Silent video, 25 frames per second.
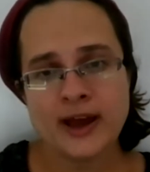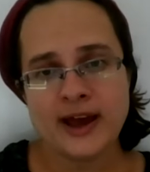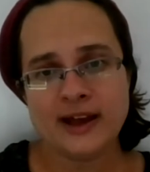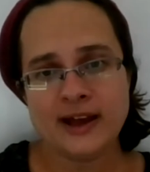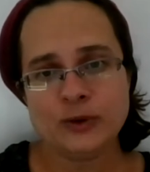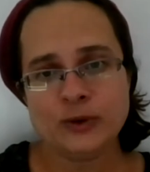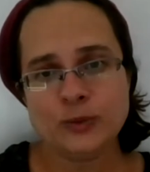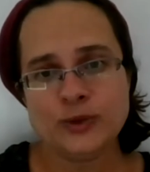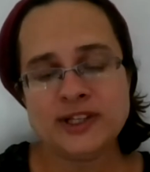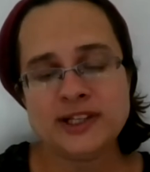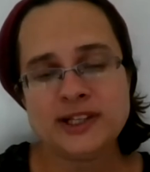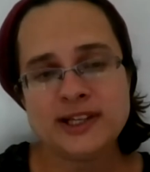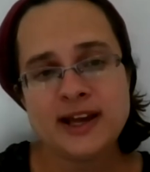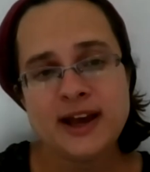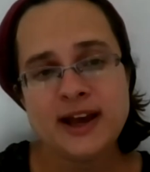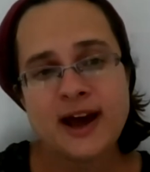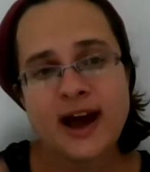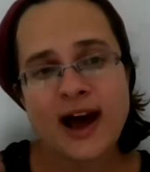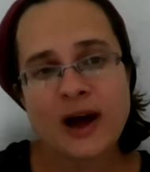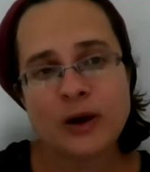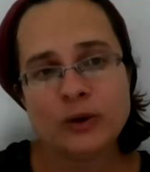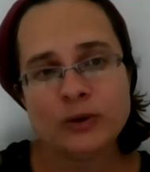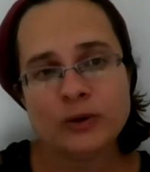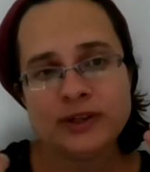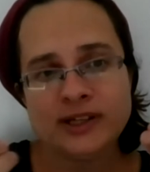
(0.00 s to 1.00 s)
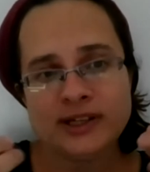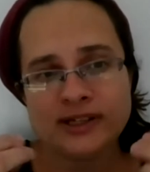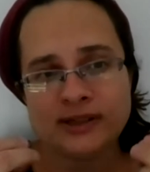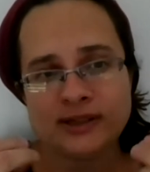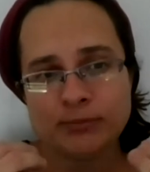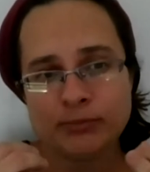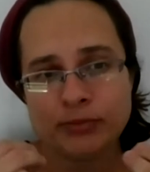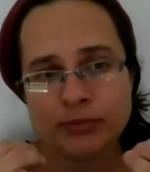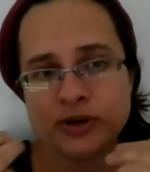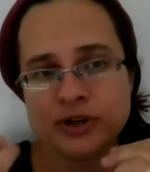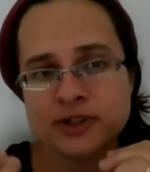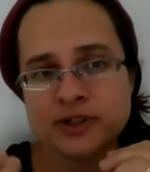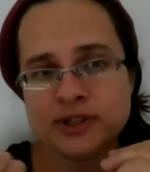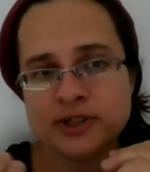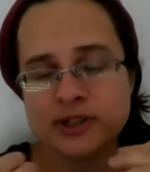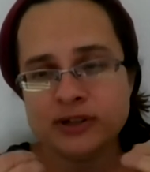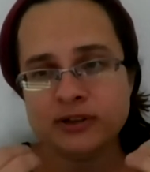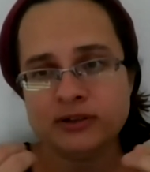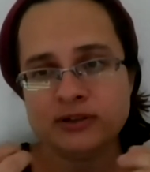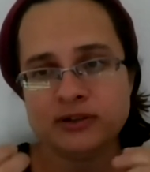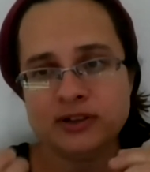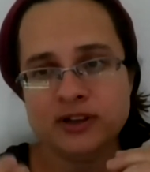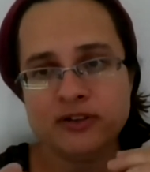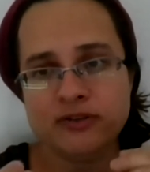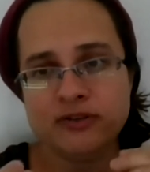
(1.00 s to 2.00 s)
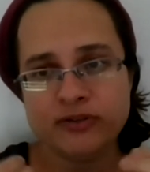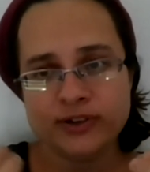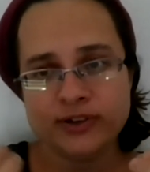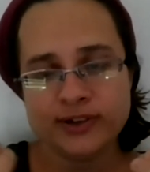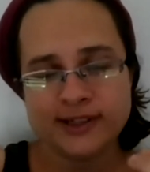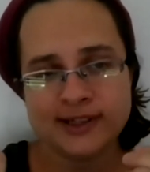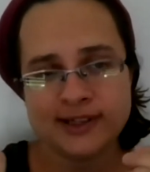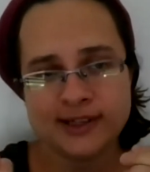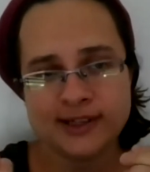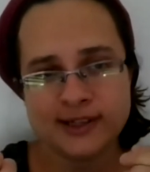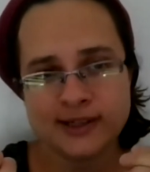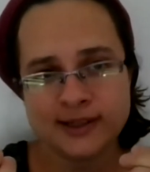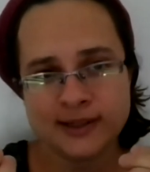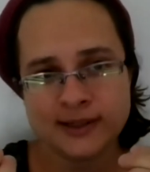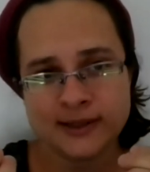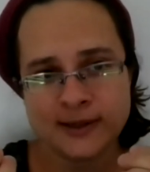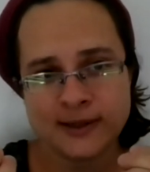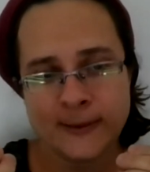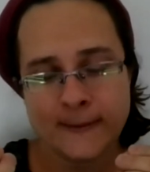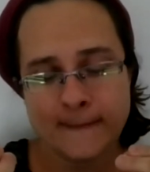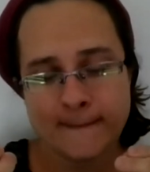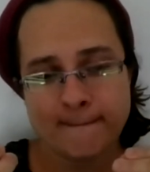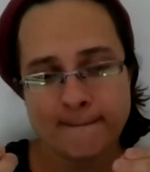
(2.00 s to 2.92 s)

And we see how these personal differences